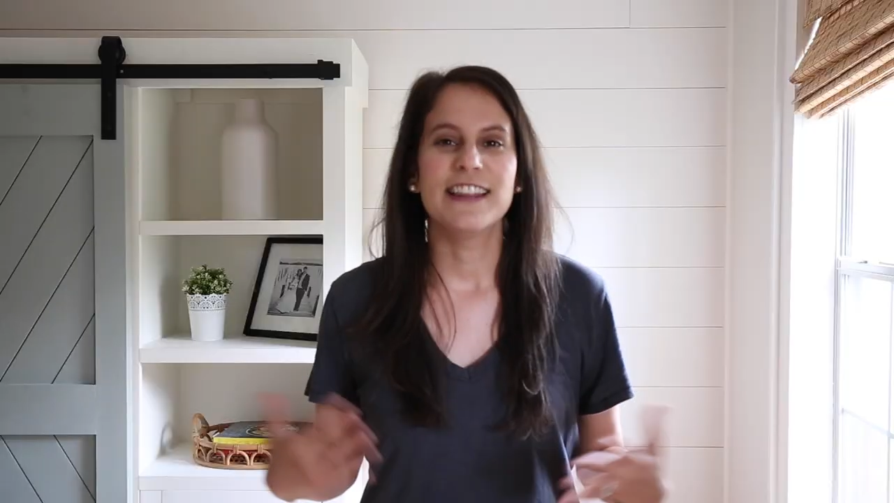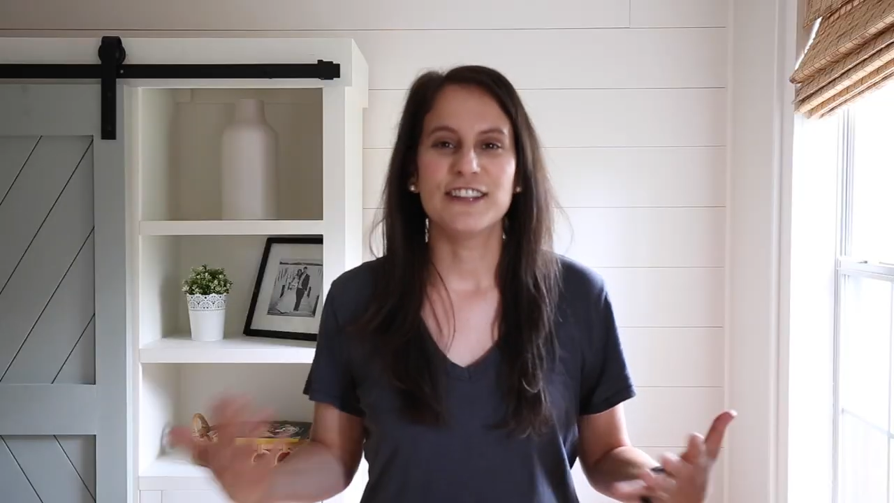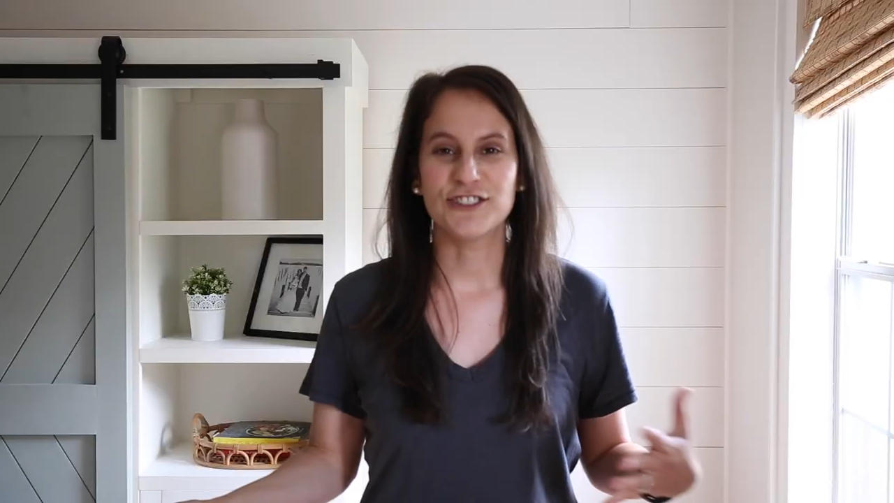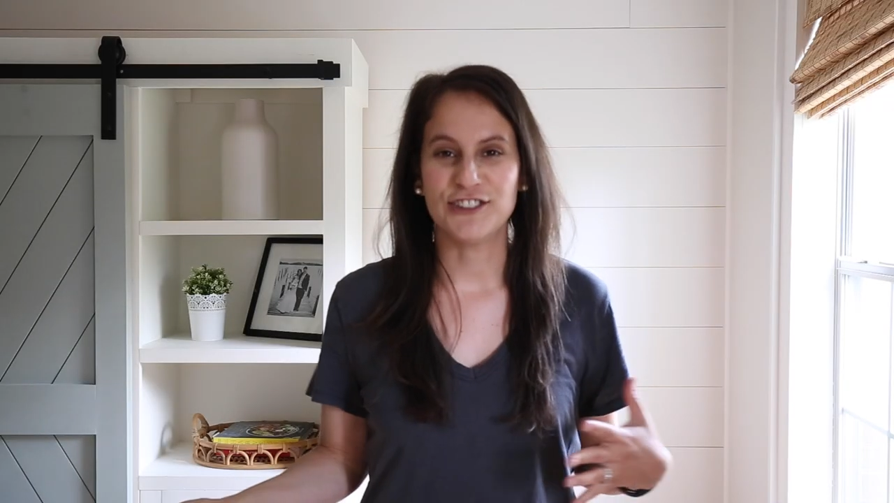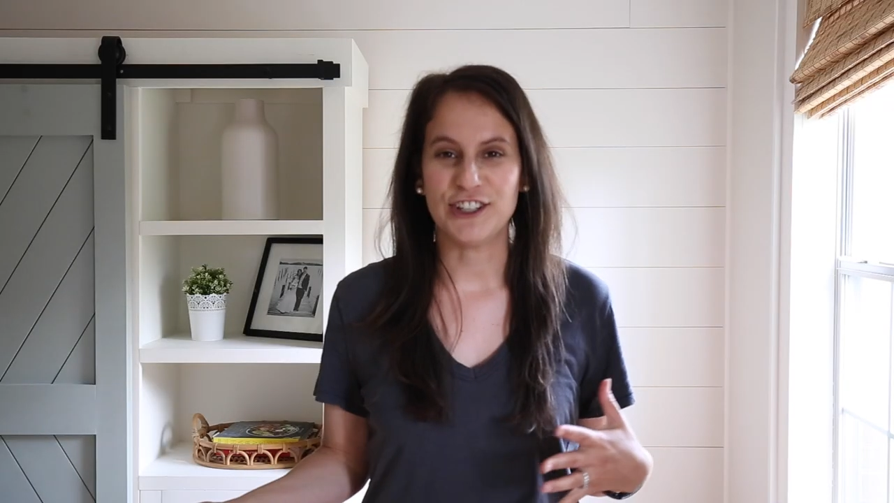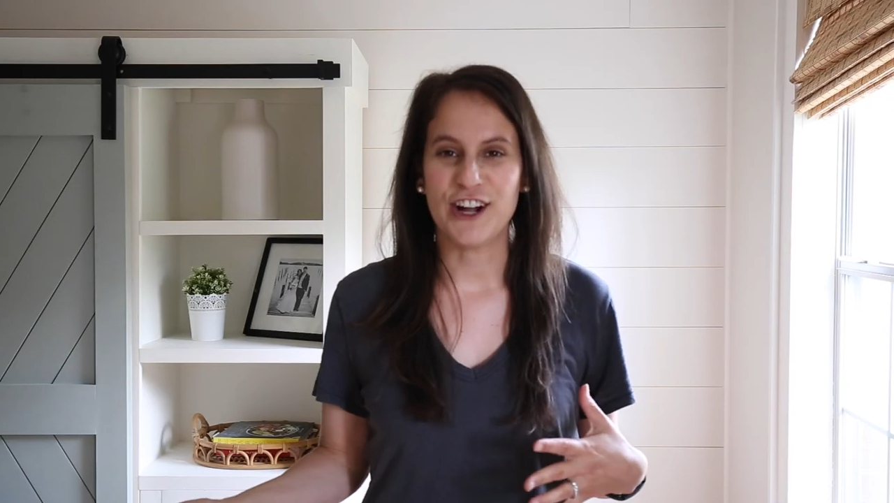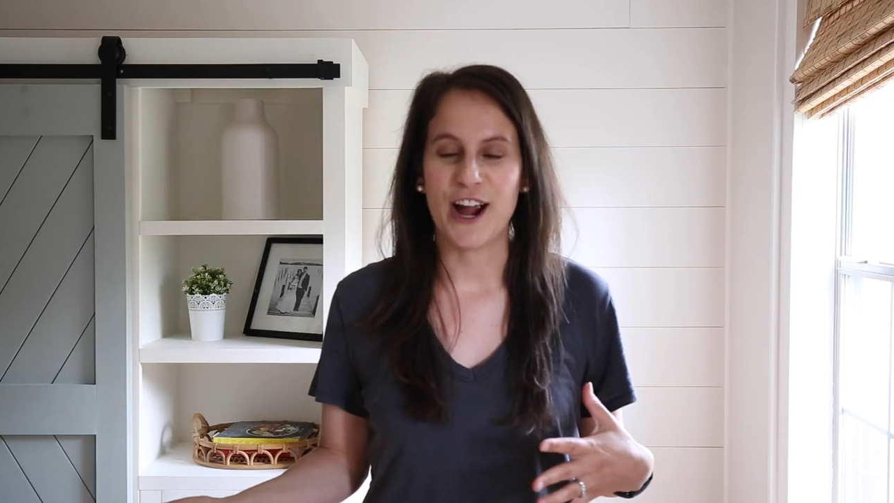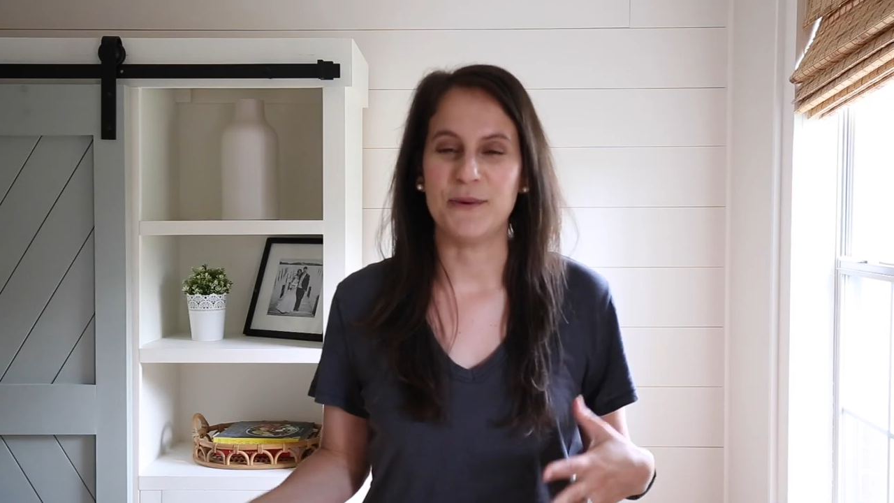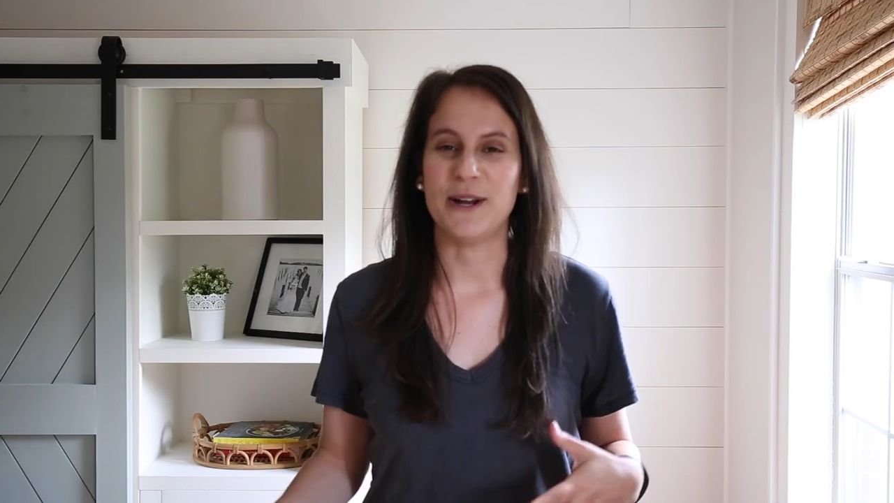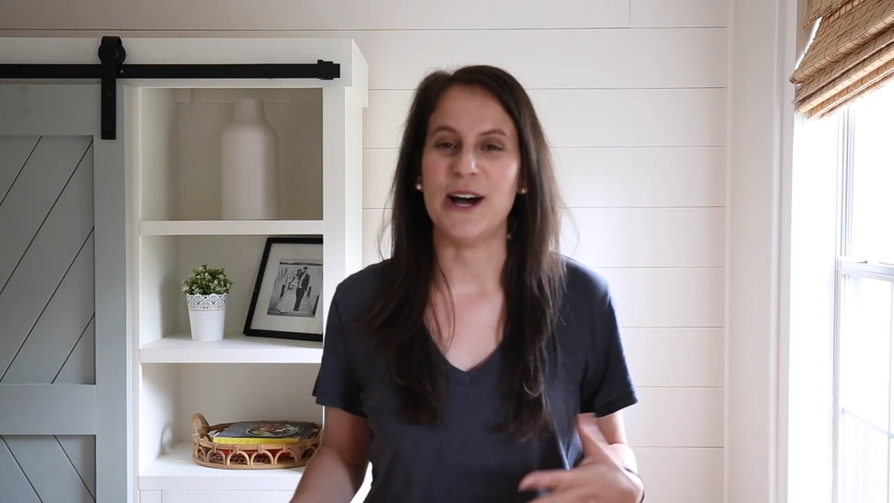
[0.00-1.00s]
This grill
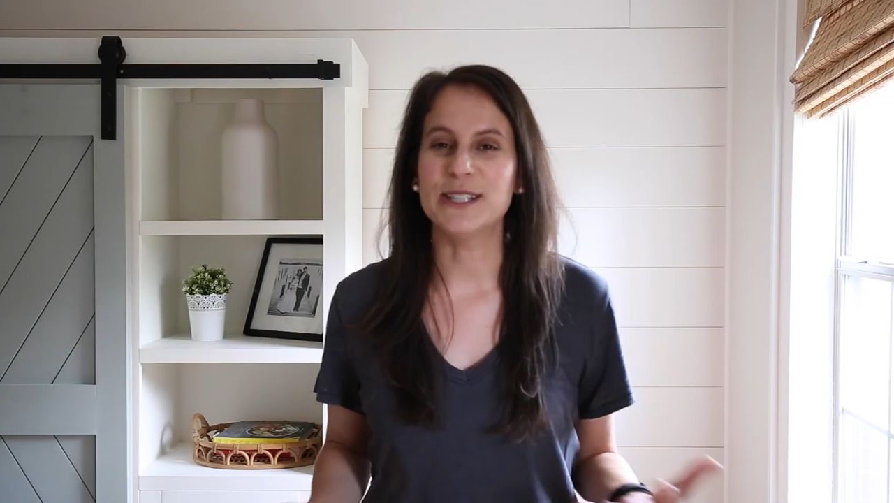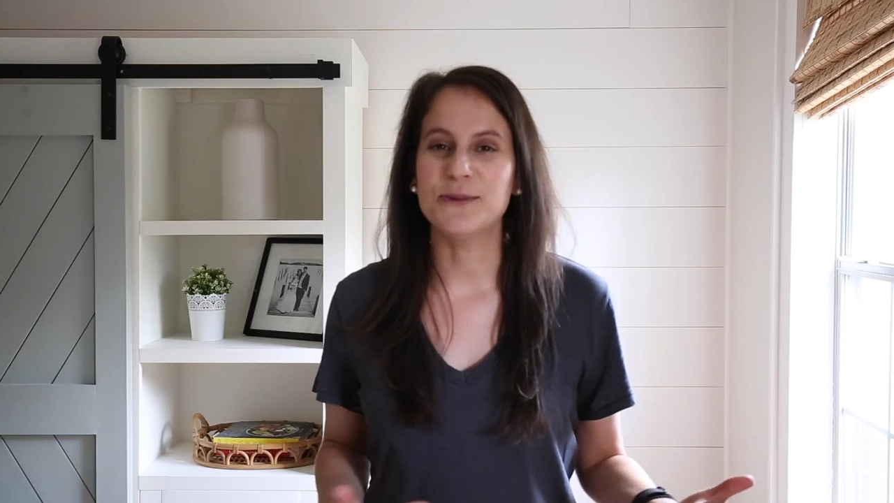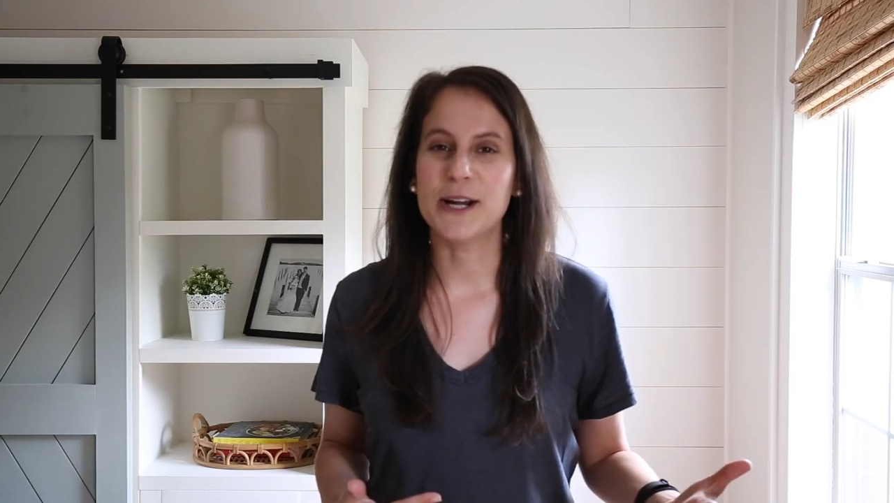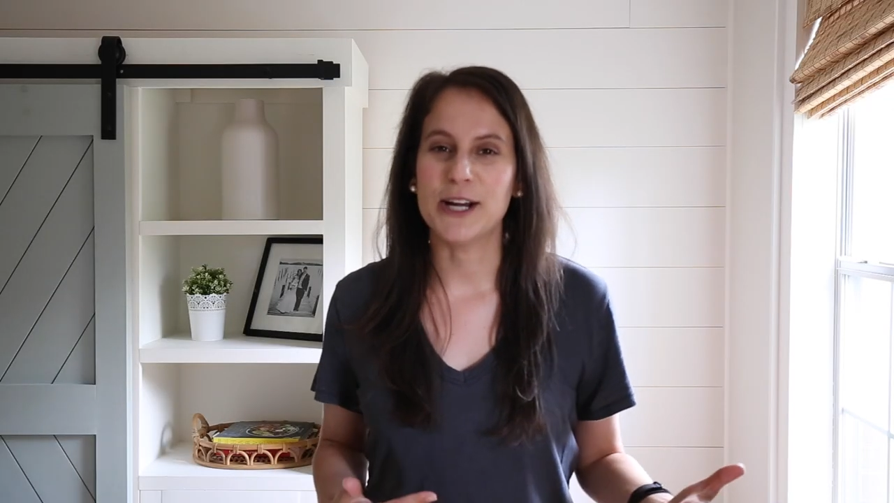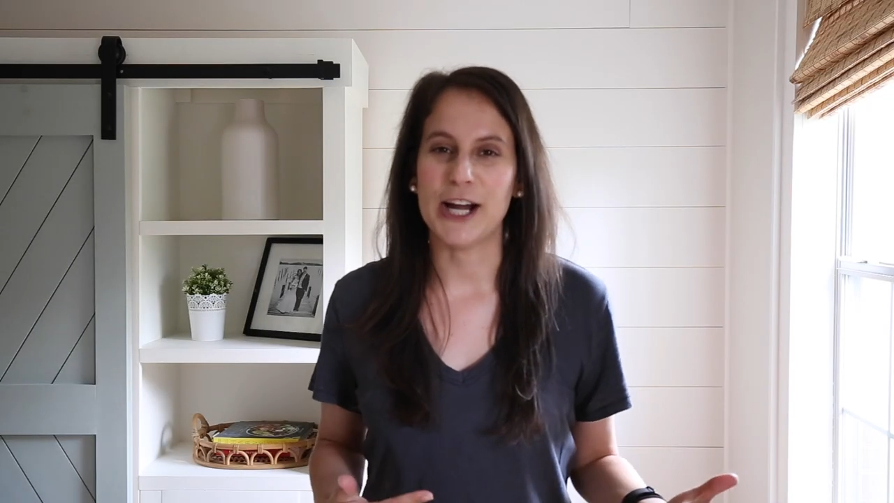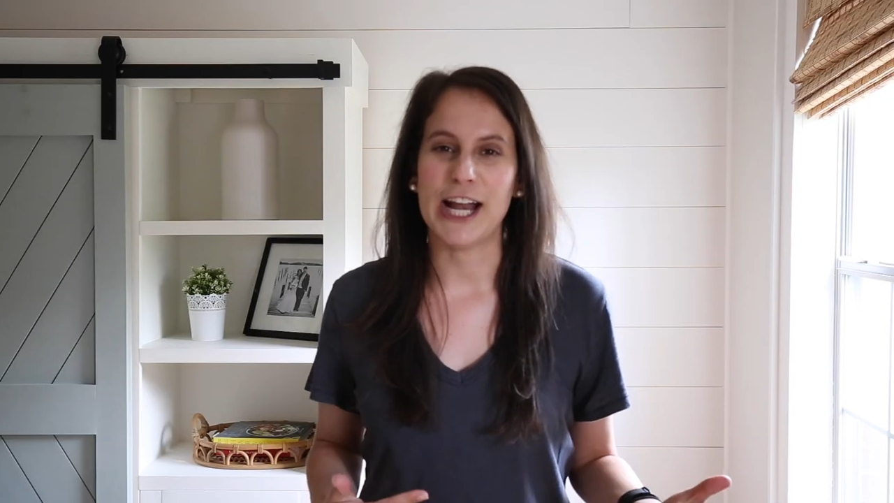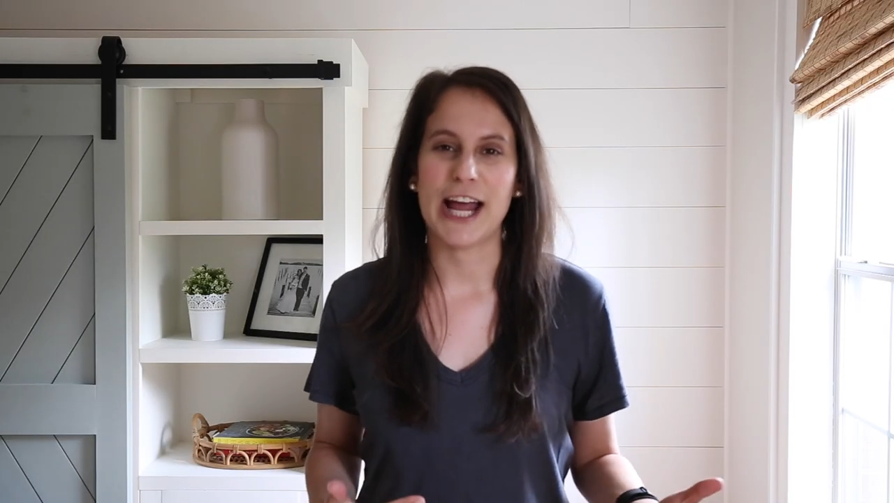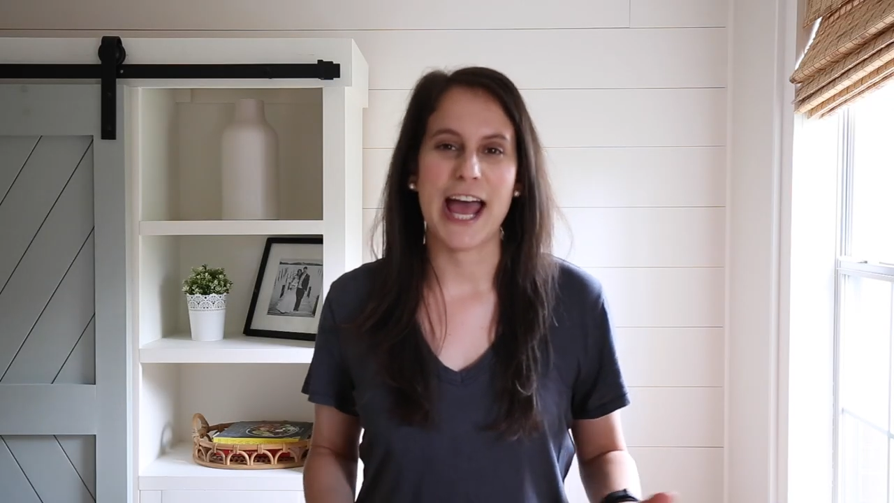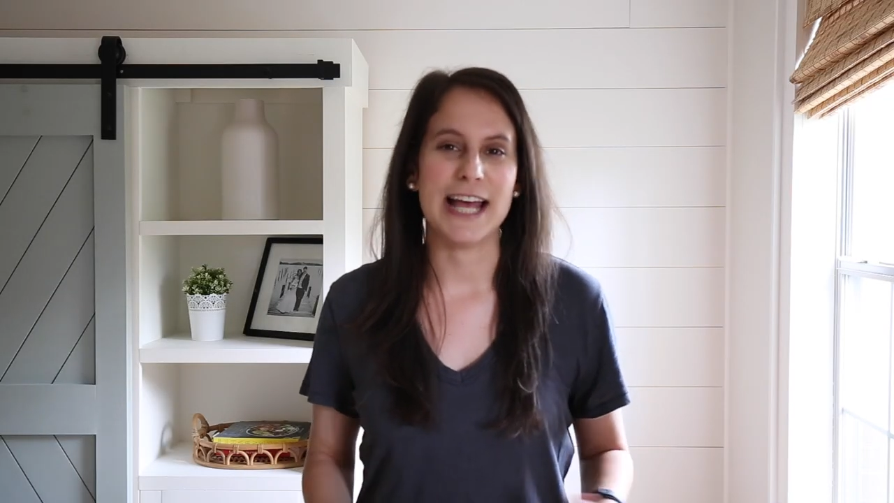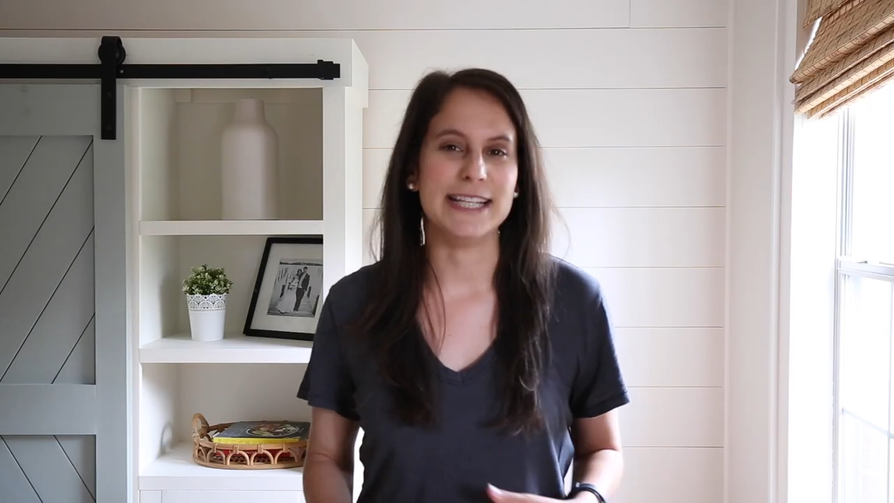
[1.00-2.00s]
cart would also work
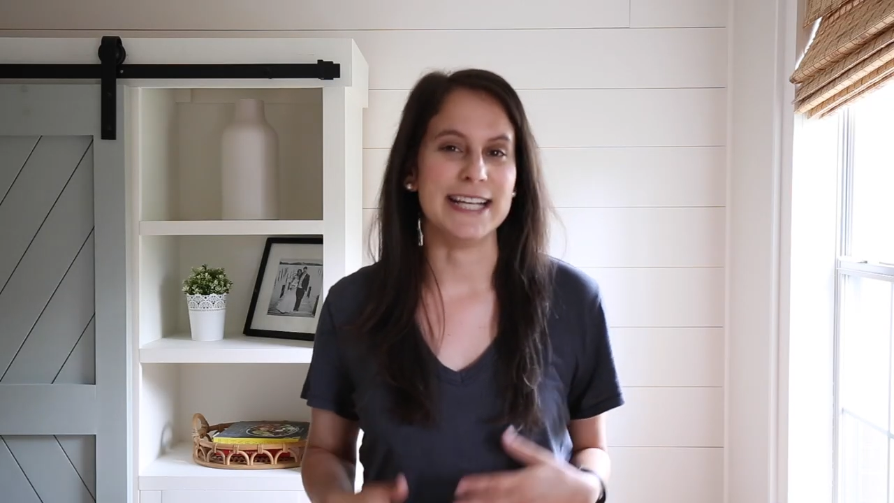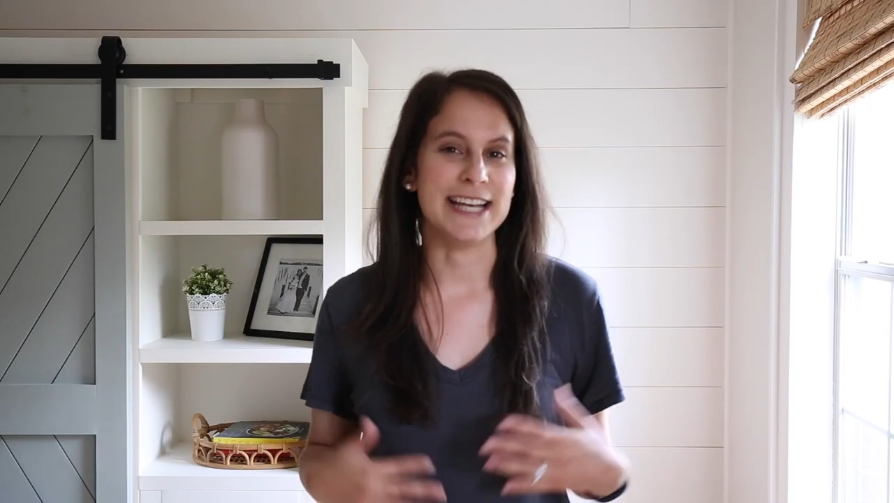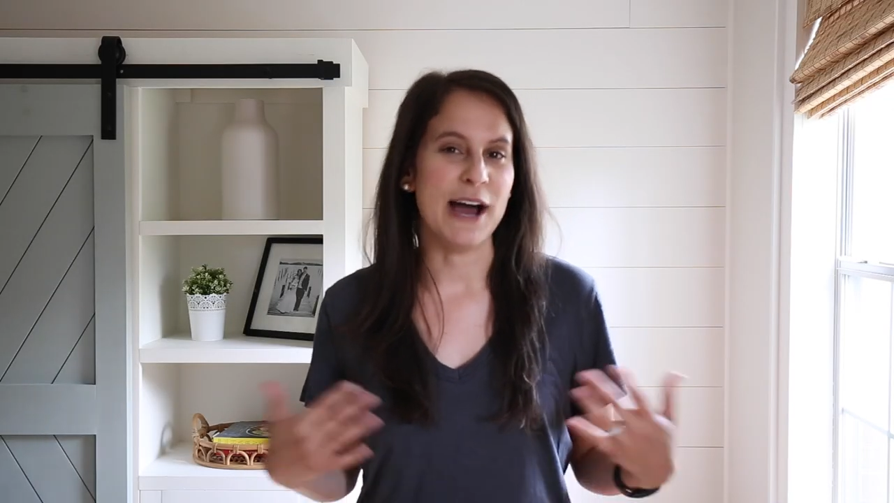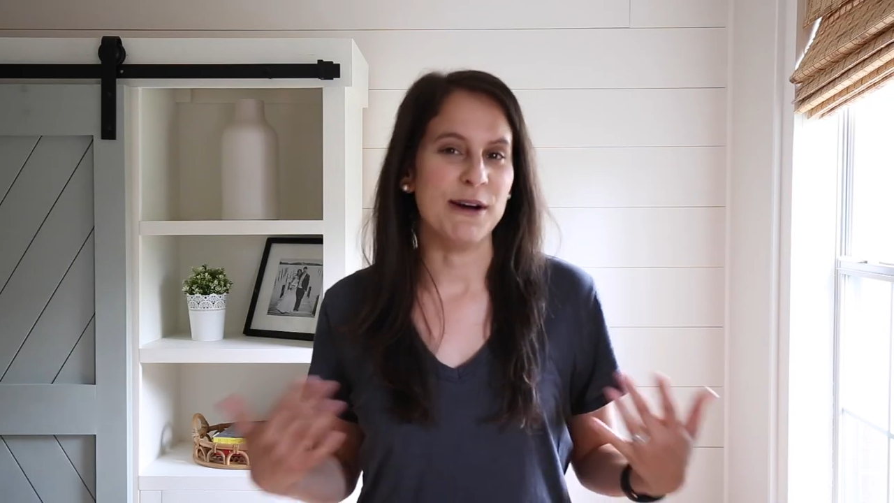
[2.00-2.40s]
great as an